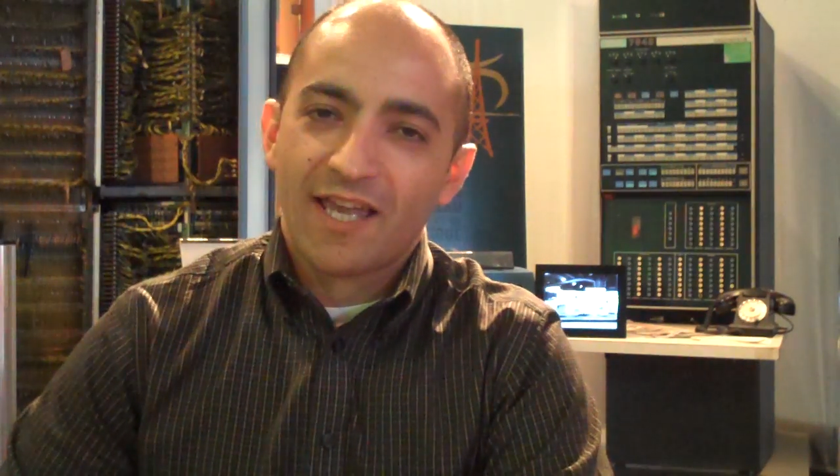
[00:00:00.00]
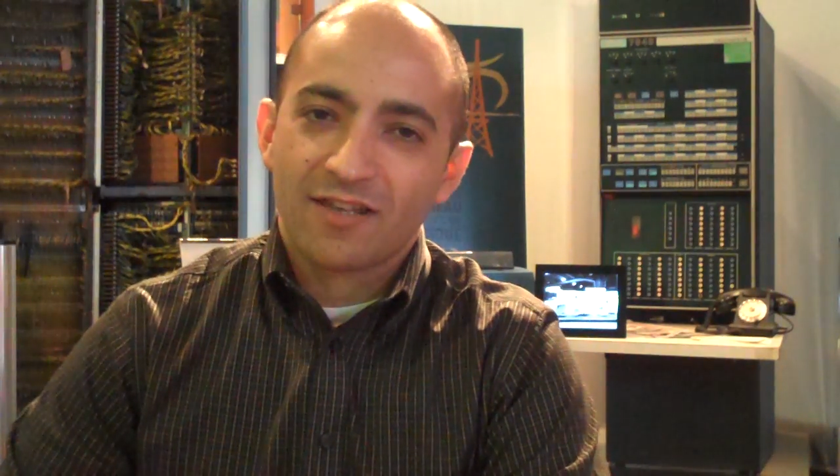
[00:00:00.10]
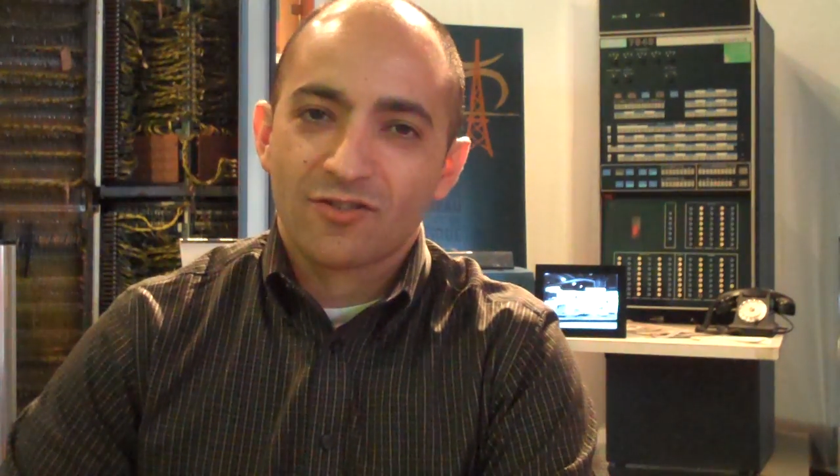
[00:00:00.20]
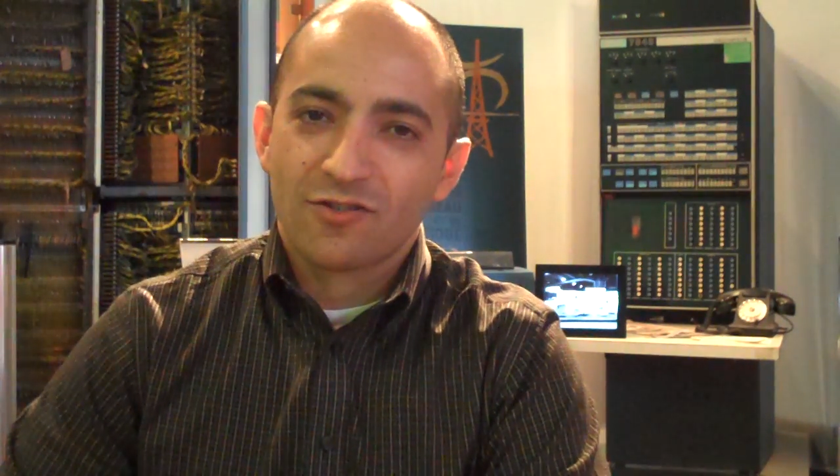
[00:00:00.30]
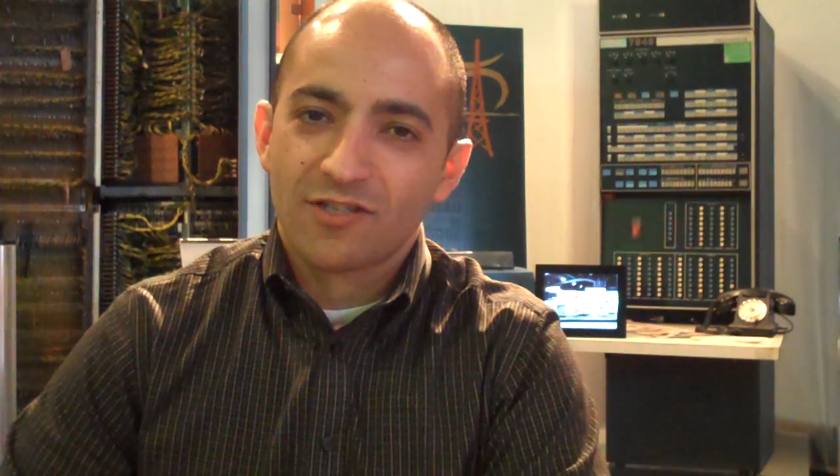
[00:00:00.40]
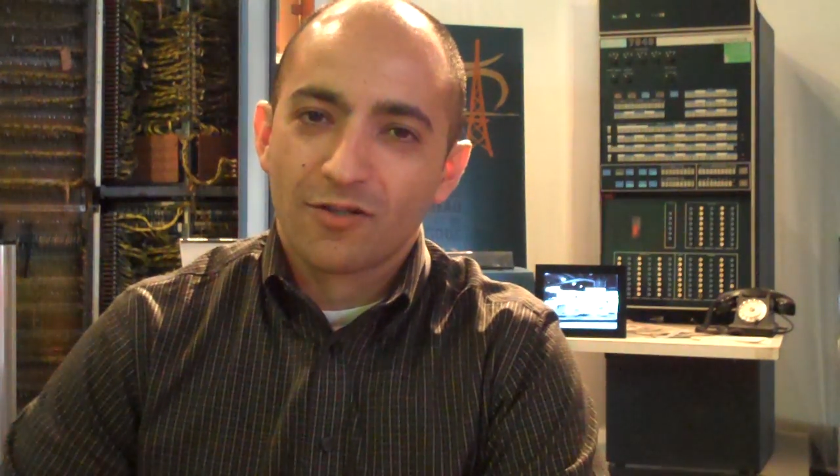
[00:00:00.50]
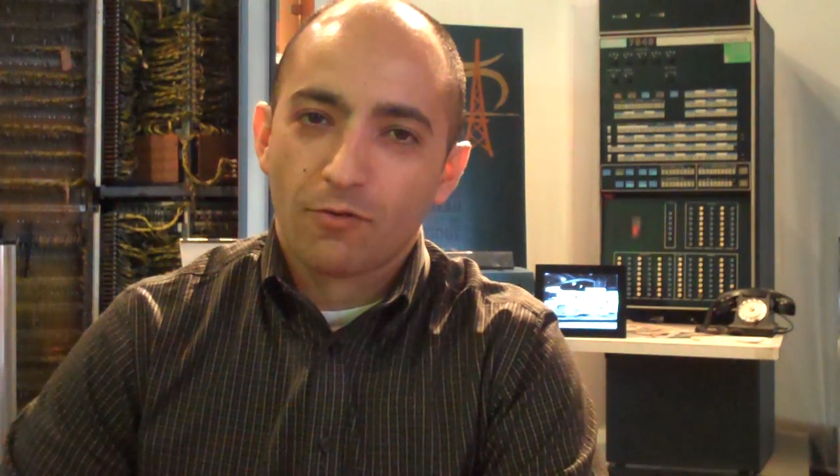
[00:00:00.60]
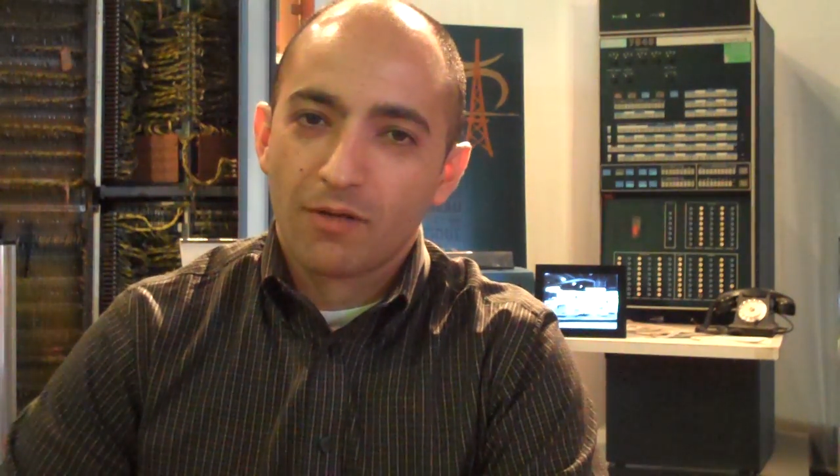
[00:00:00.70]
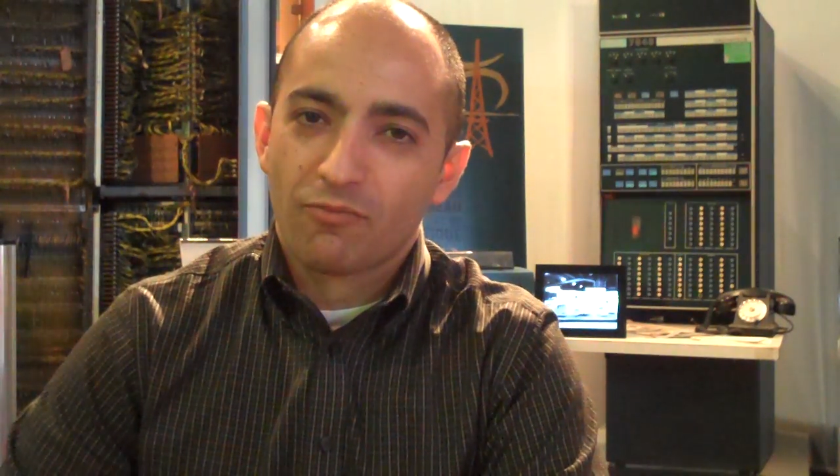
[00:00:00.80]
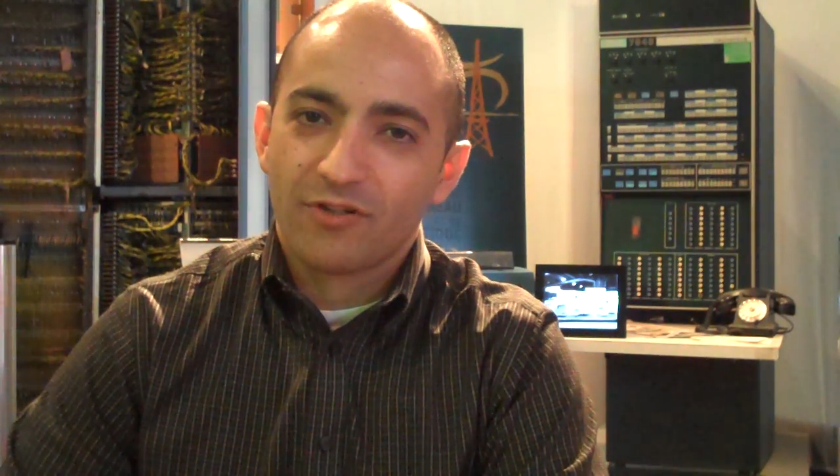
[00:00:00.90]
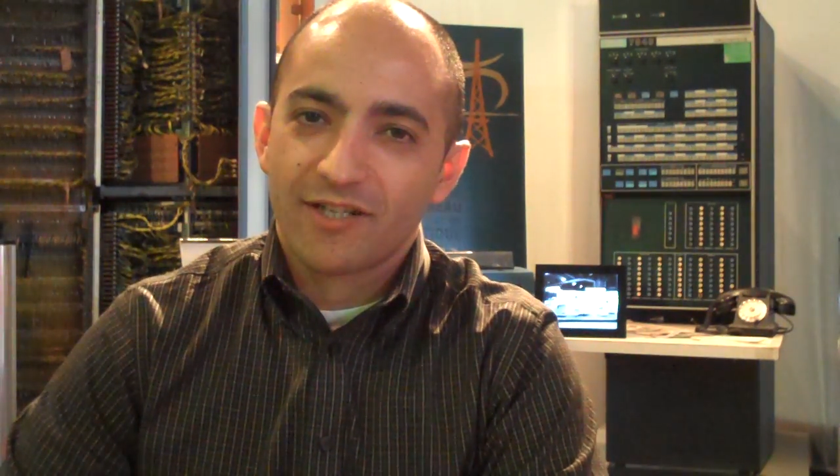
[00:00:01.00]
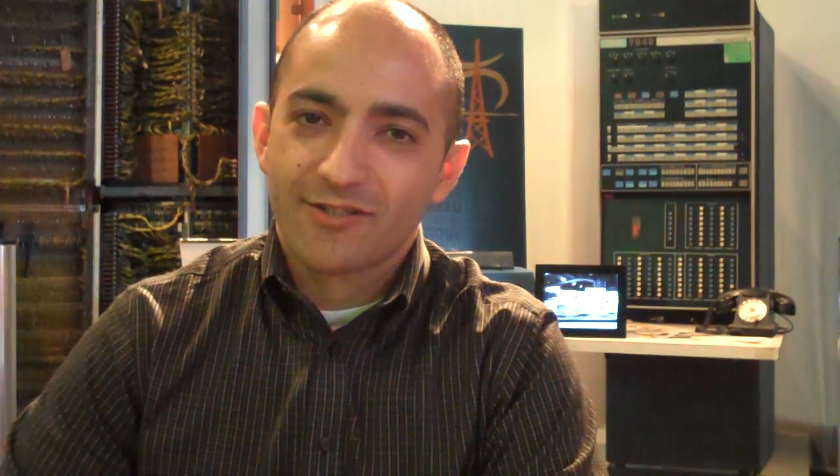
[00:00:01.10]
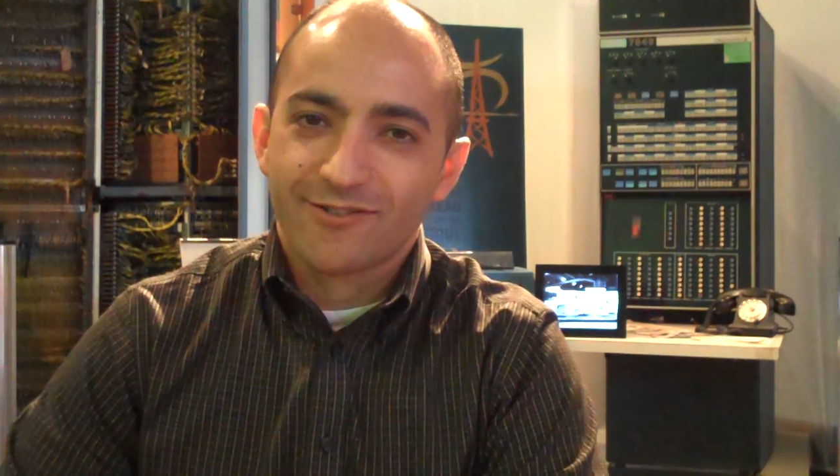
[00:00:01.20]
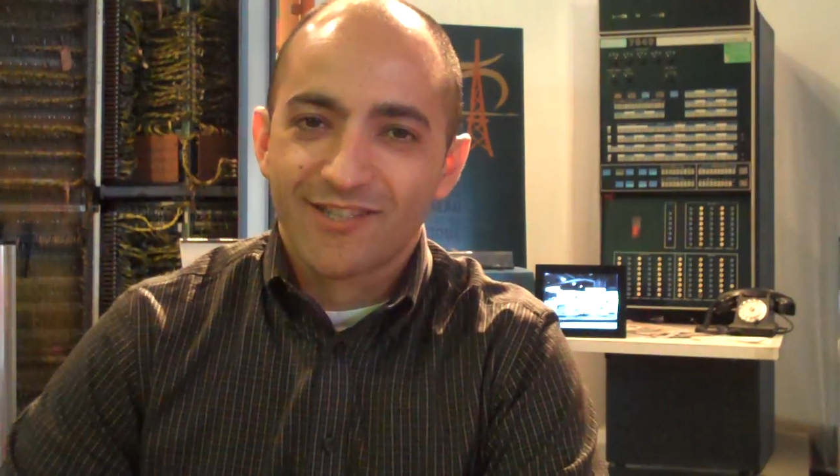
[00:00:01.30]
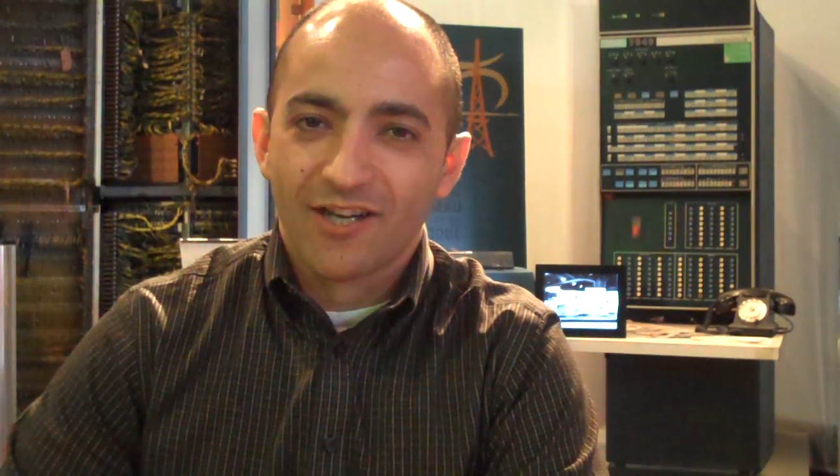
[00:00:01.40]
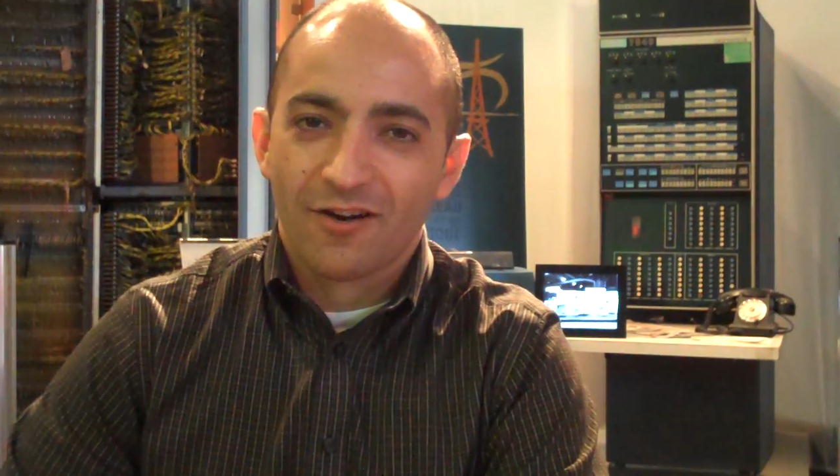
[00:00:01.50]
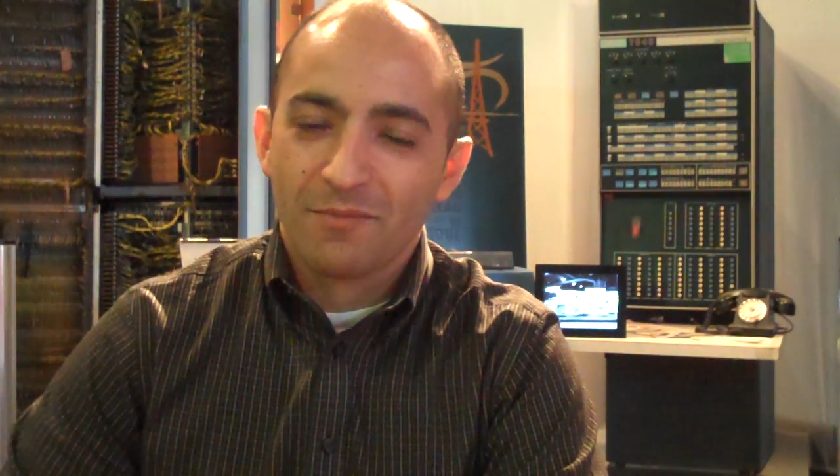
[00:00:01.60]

answers and great predictions here.